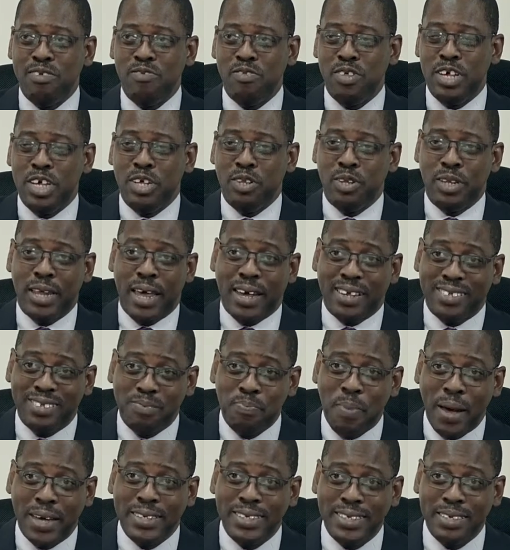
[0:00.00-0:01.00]
the
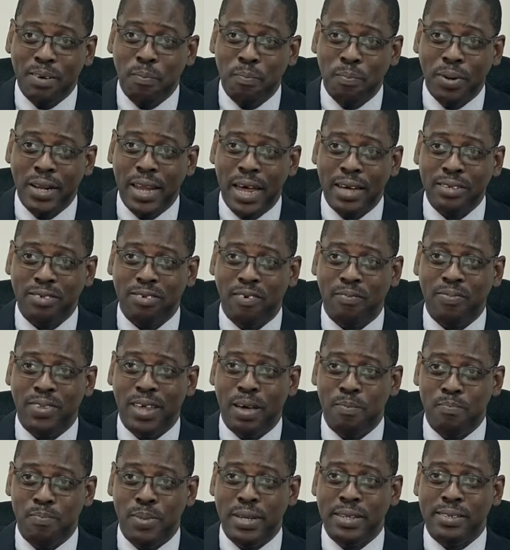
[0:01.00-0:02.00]
expansion plans of their
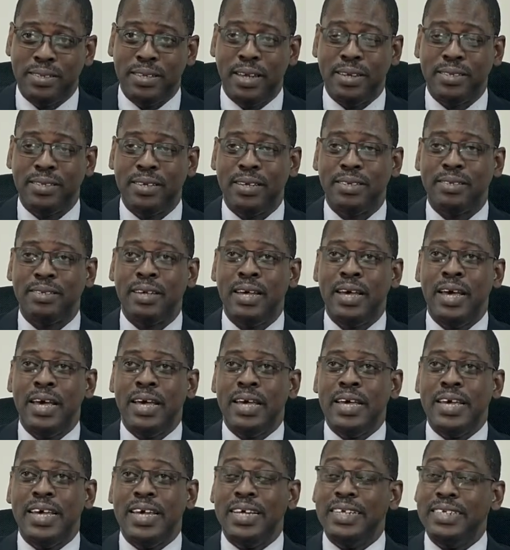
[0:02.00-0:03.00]
businesses.
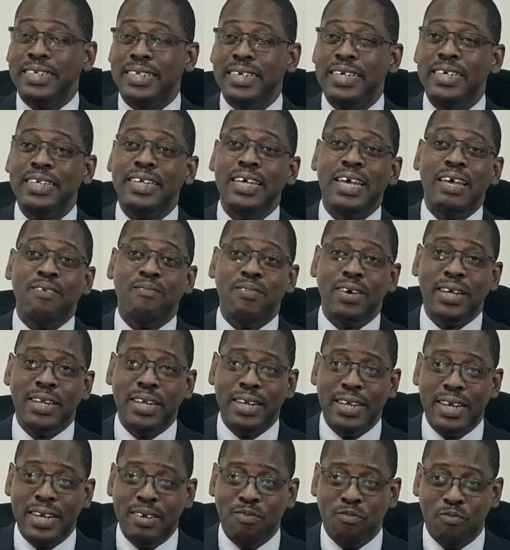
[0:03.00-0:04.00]
Indeed, even
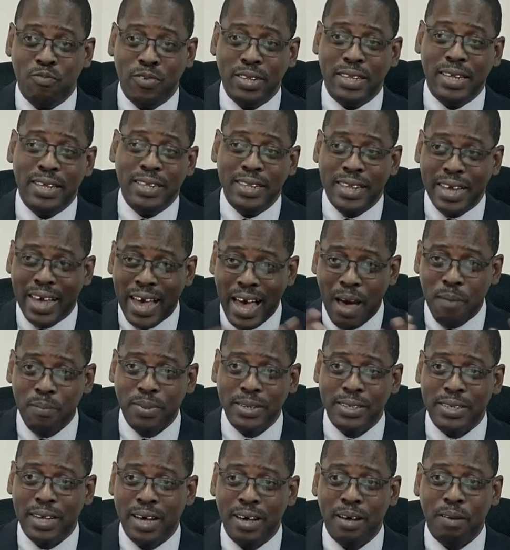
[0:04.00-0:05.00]
within the
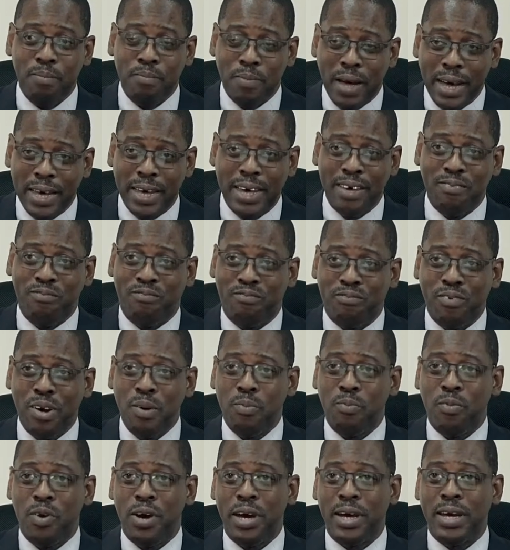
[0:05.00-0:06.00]
capital market
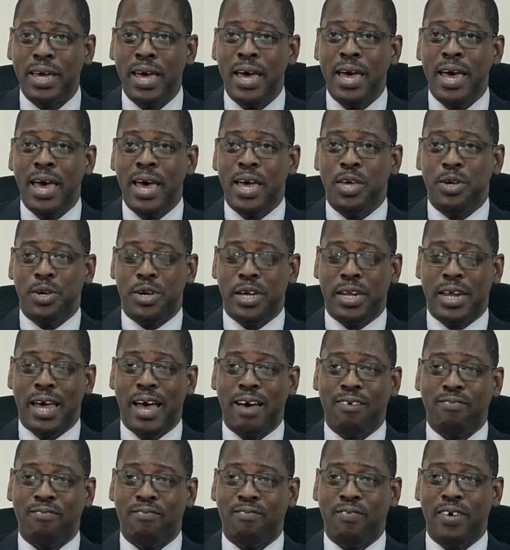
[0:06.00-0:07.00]
framework, you can
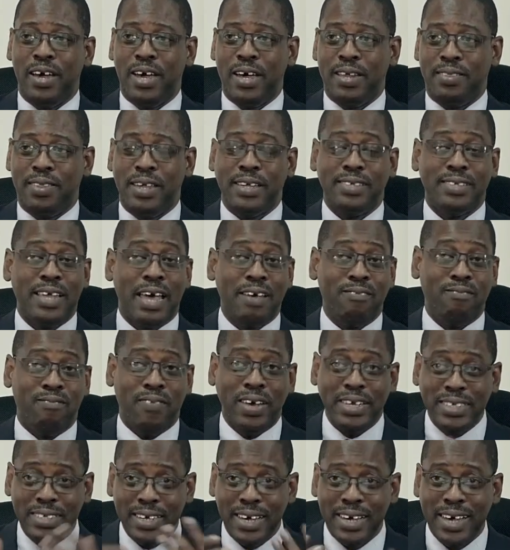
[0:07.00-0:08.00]
have things like
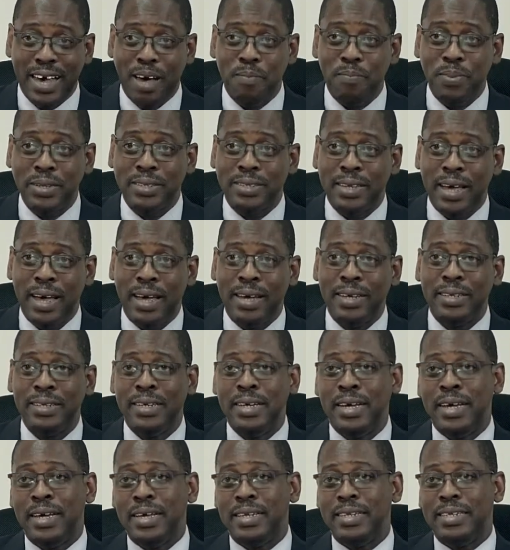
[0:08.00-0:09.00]
venture capital
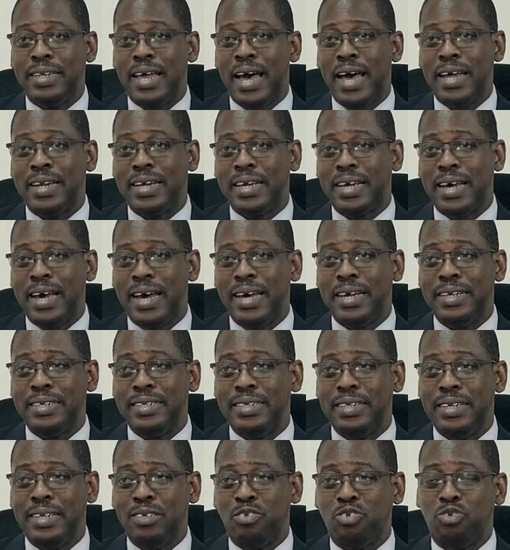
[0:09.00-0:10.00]
that
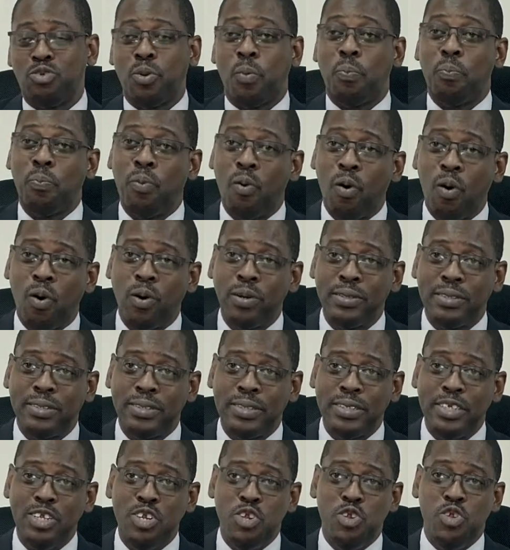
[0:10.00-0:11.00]
can support
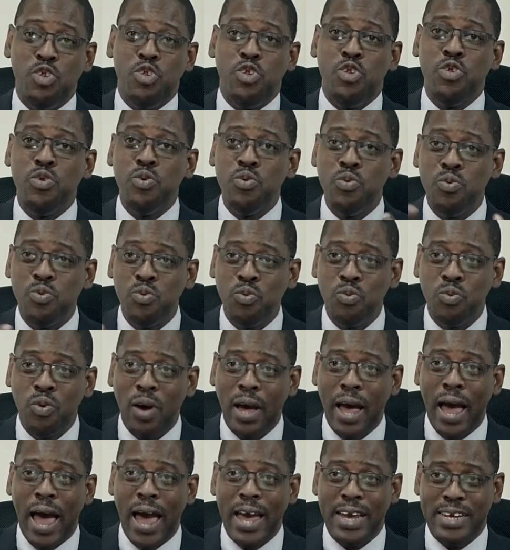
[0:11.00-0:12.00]
new
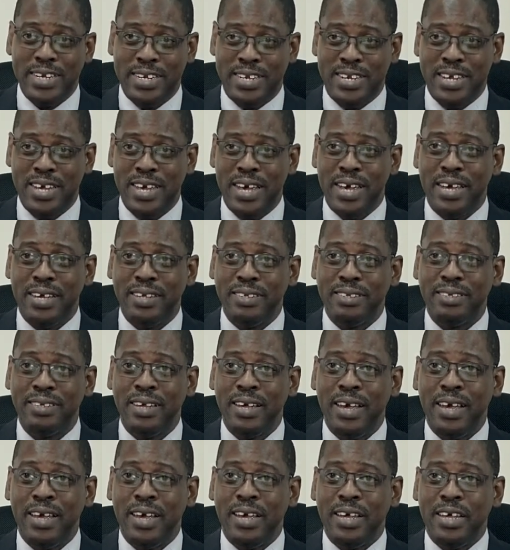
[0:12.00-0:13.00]
ideas.
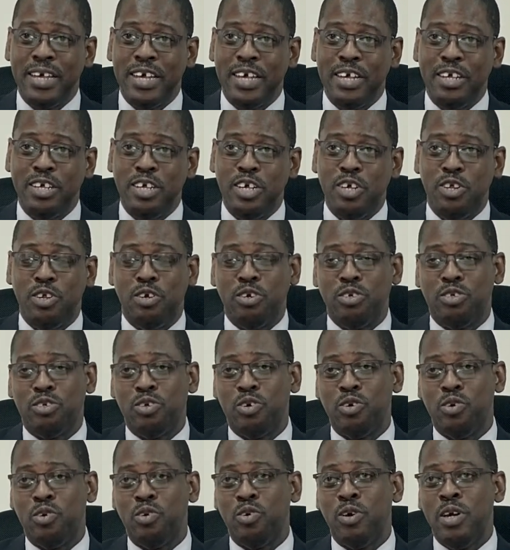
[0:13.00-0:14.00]

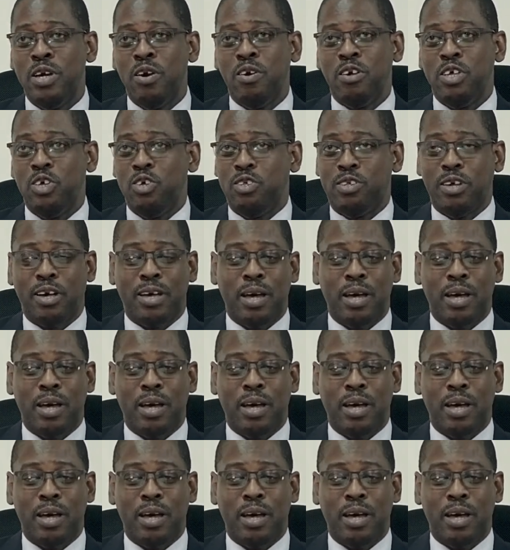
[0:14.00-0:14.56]
So you talk